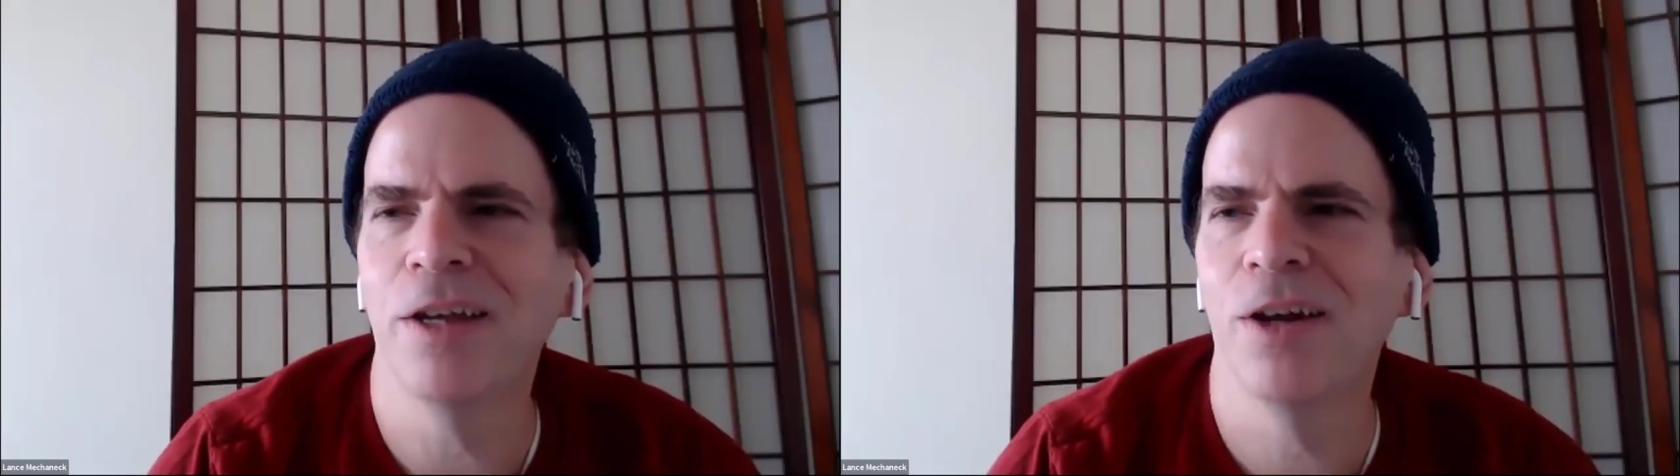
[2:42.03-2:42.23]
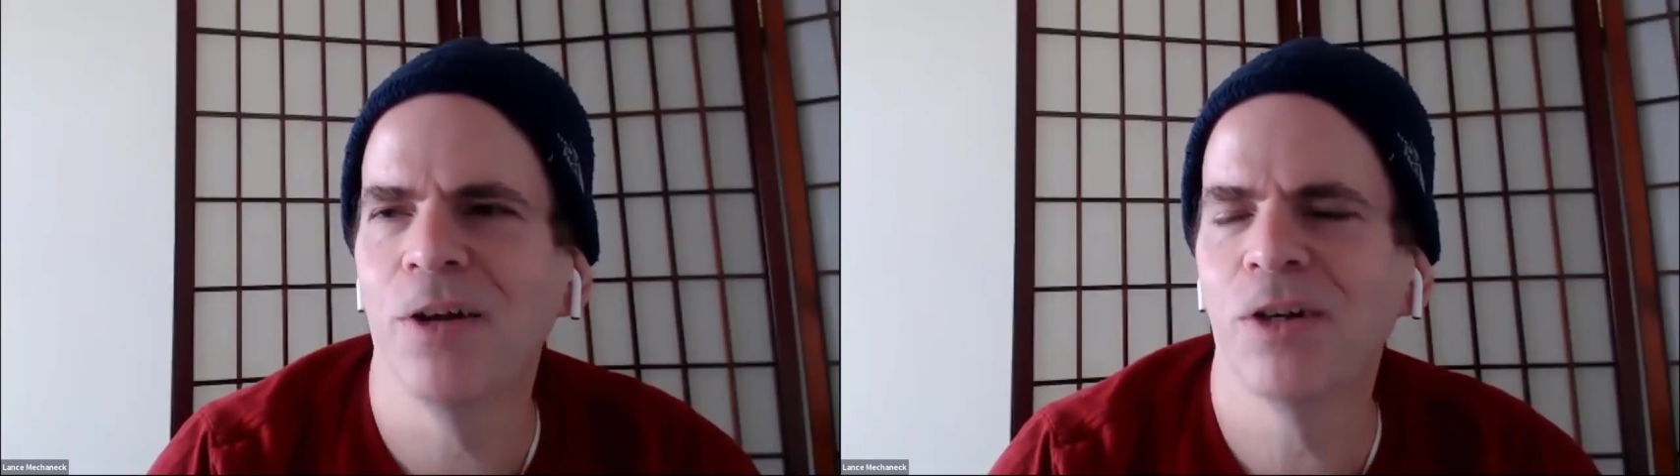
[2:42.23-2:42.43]

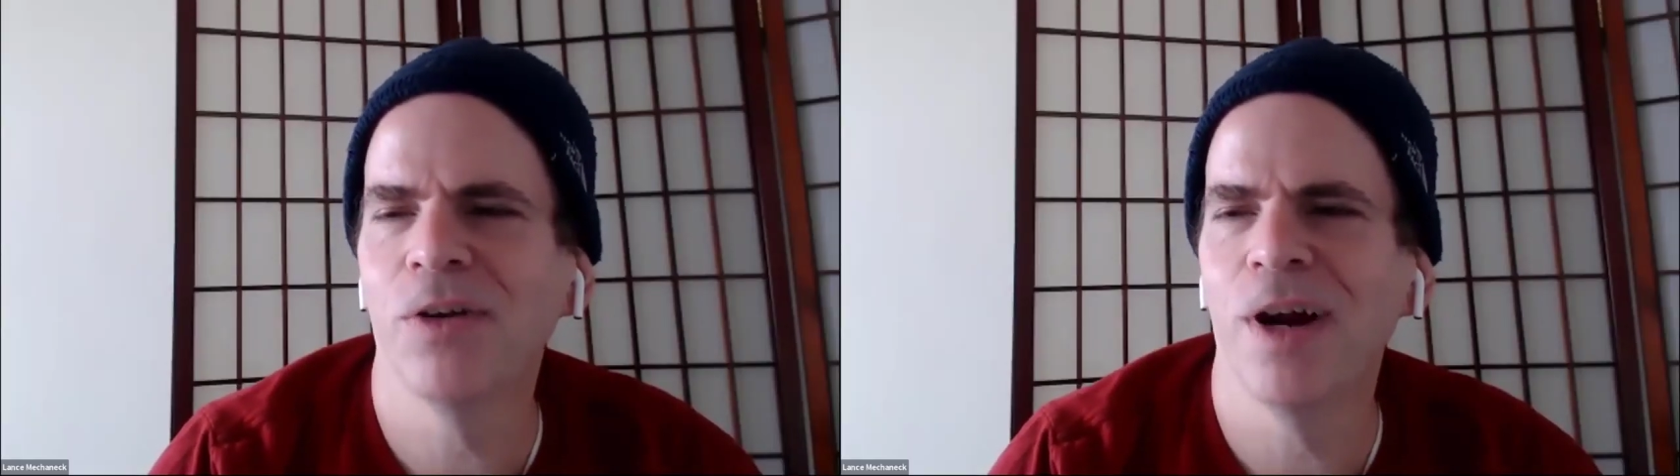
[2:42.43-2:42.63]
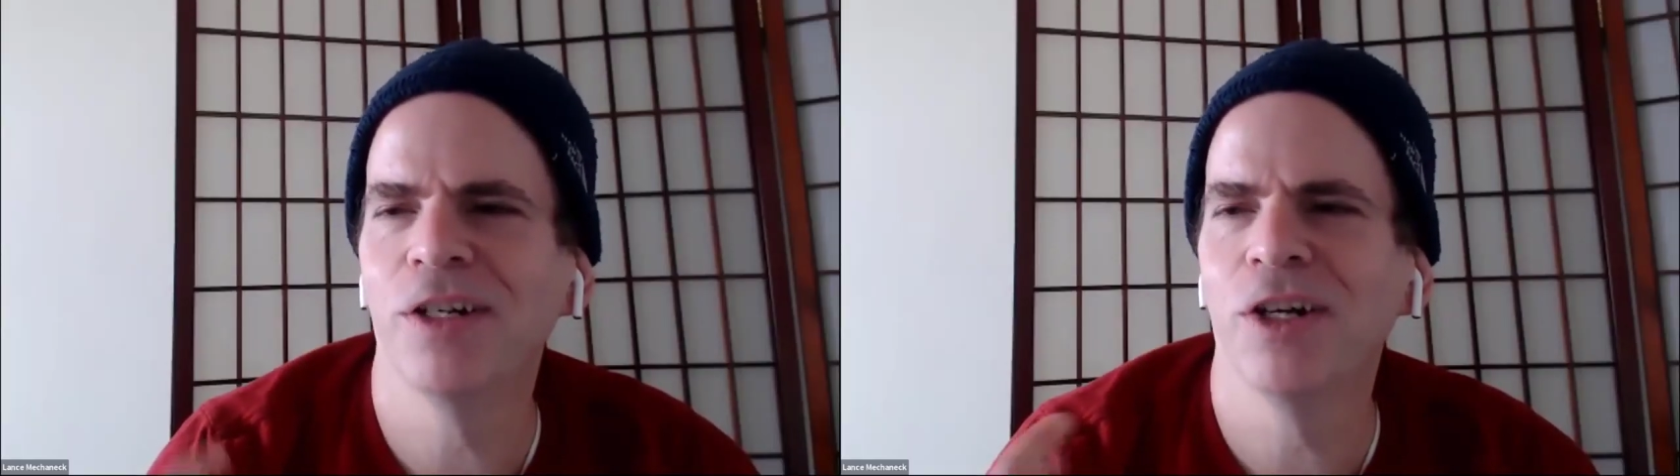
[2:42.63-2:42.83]
the
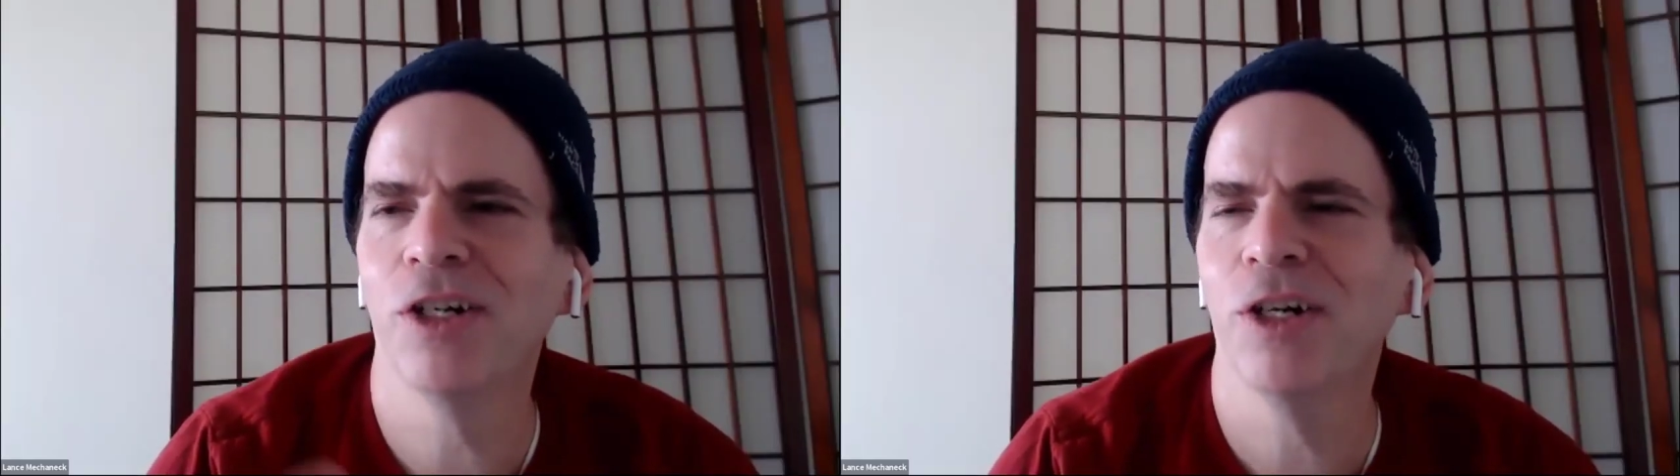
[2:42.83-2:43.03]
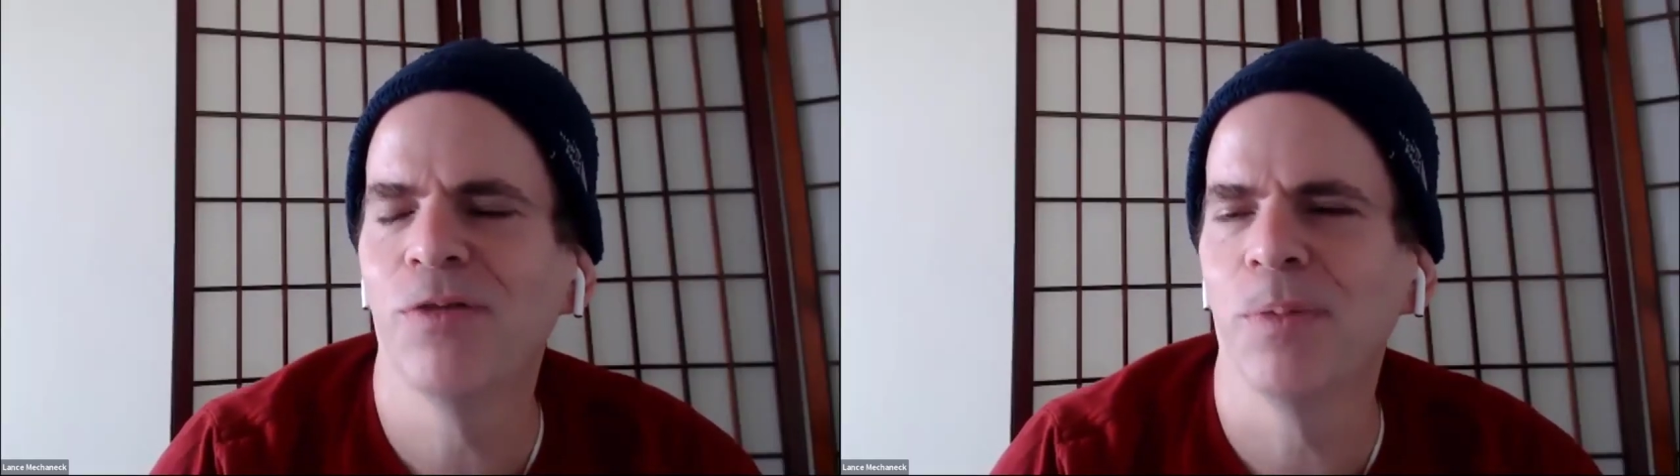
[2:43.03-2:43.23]

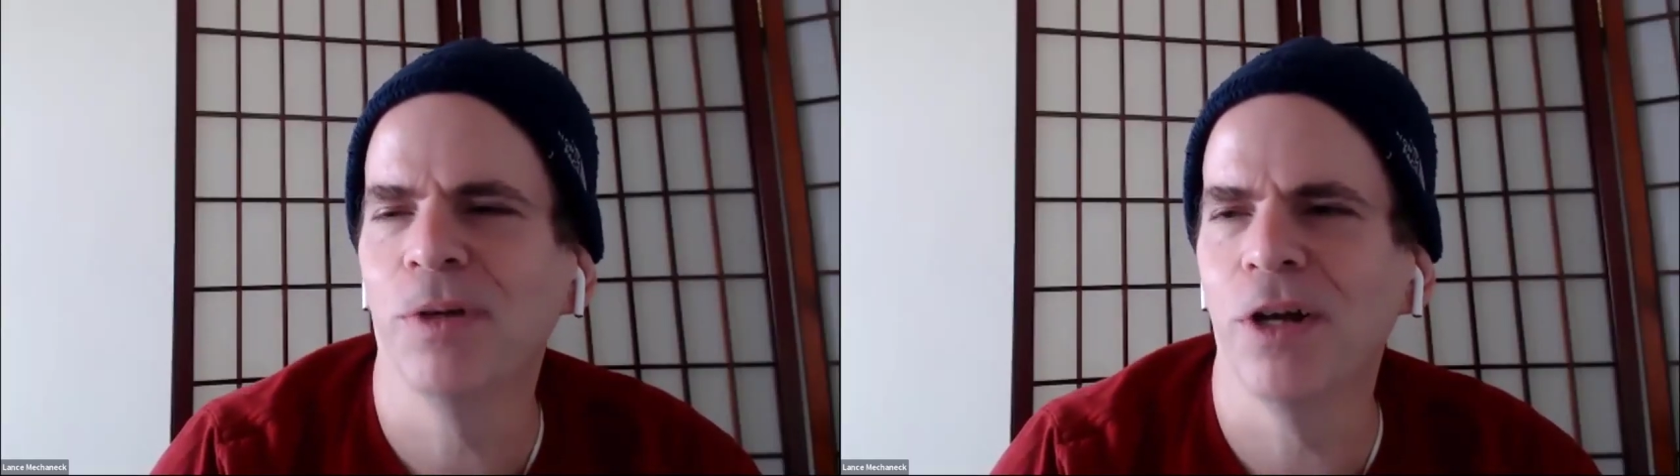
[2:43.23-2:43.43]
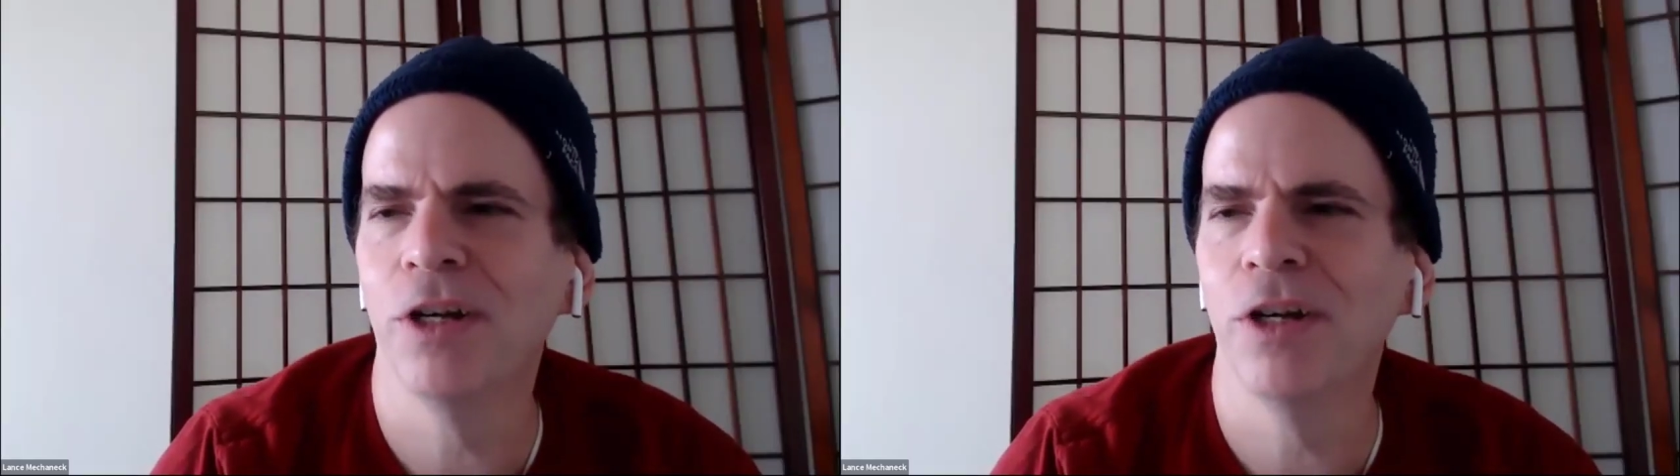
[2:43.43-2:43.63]
transition from
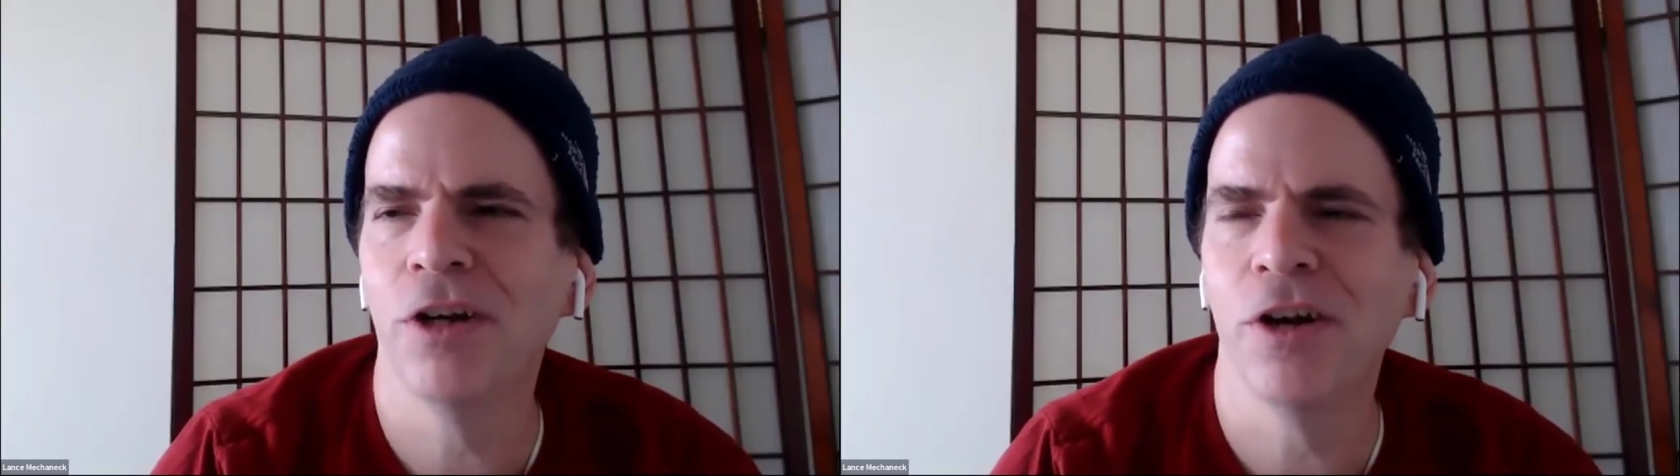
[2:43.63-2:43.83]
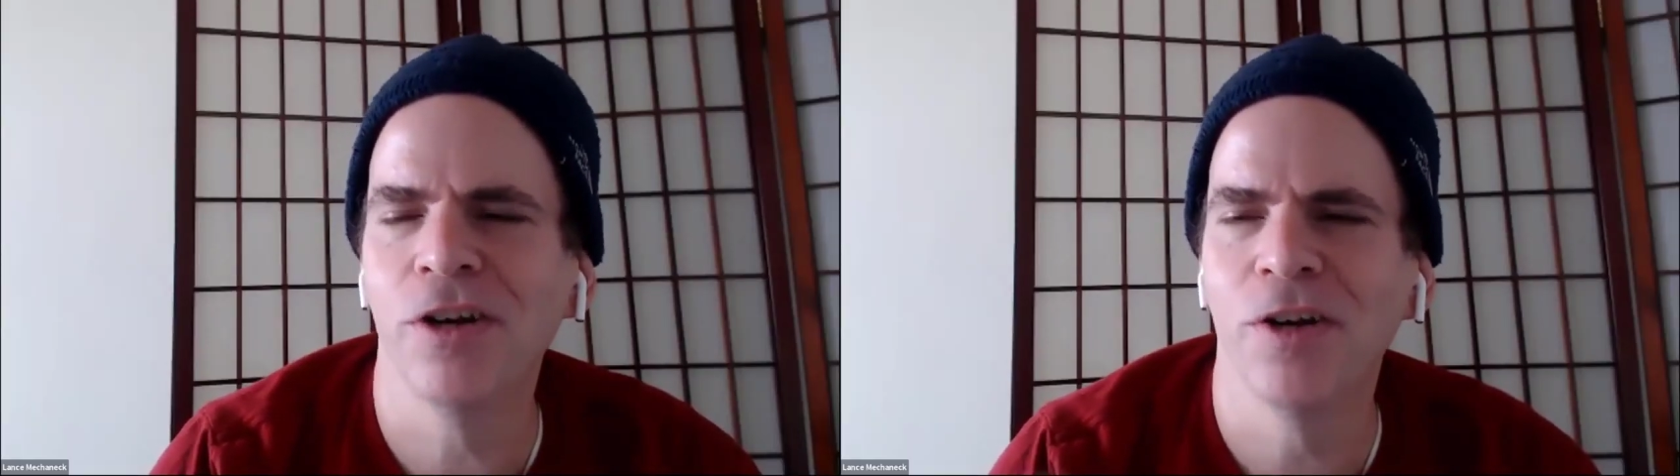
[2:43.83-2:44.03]
London
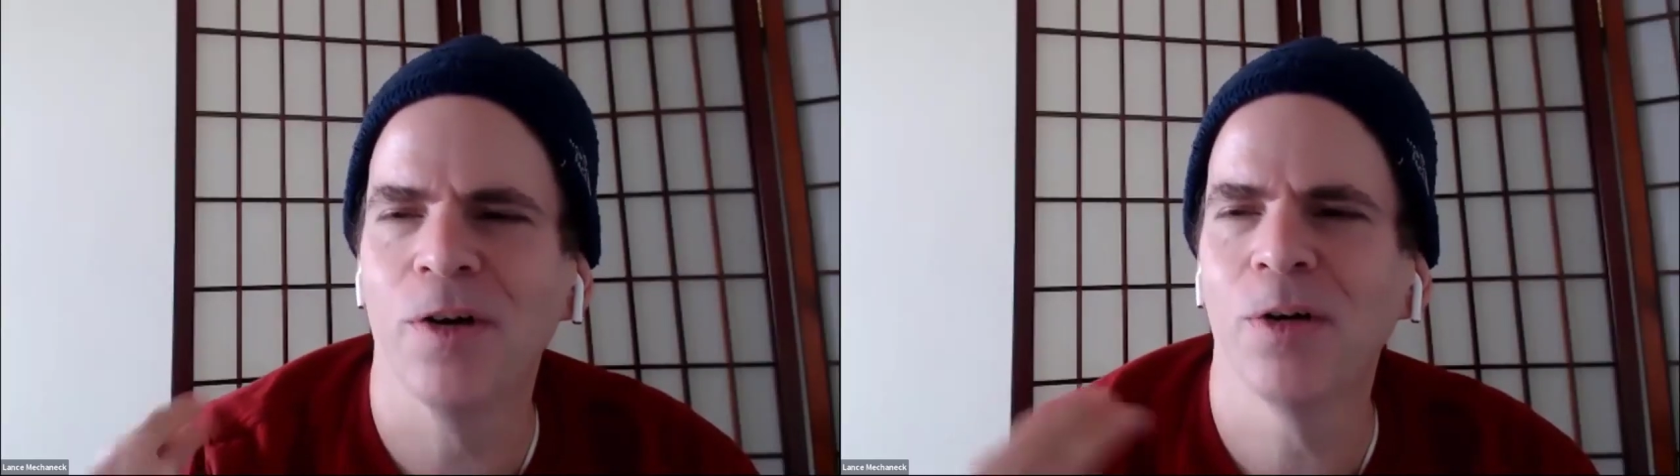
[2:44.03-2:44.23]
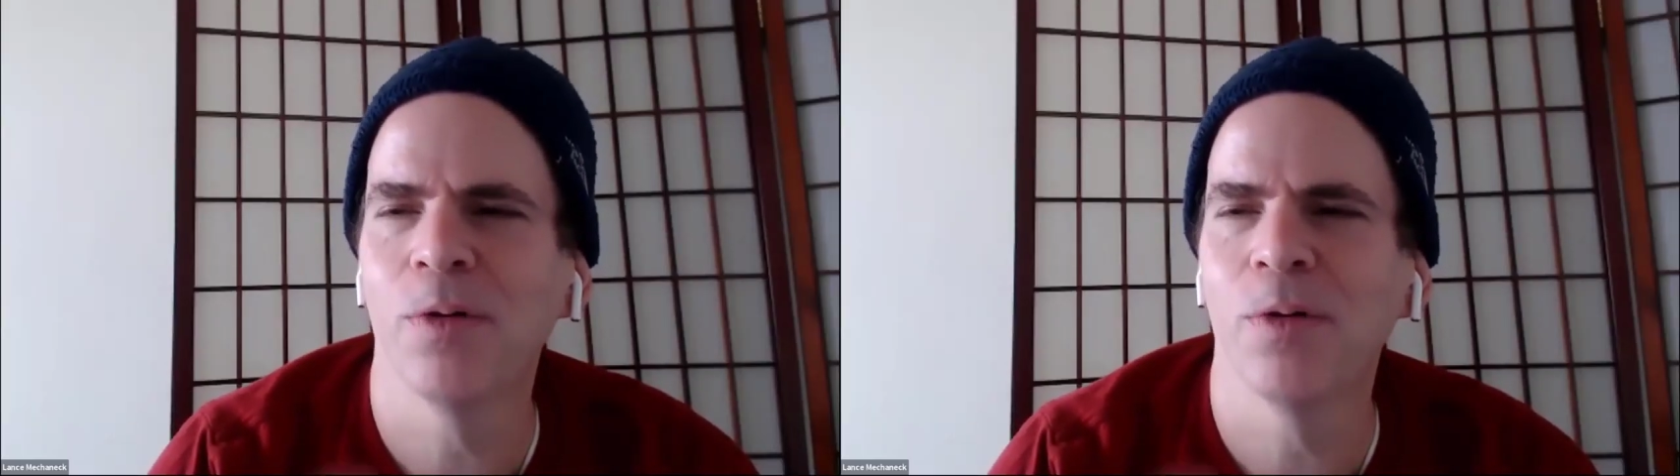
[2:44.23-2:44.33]
to New York